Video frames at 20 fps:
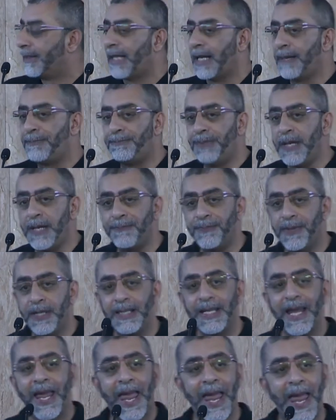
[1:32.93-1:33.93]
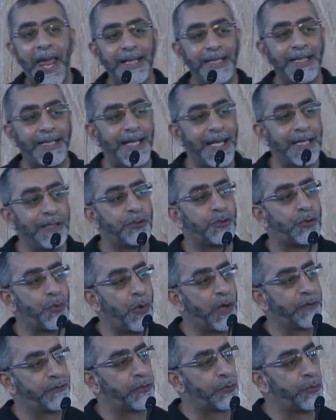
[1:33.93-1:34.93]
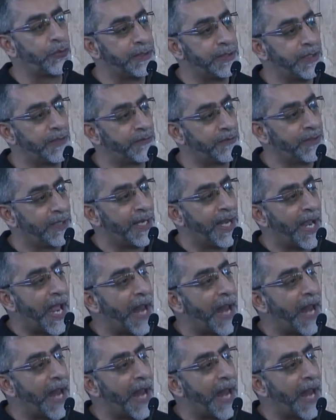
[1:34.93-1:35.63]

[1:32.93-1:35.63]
That people aggregate towards goodness,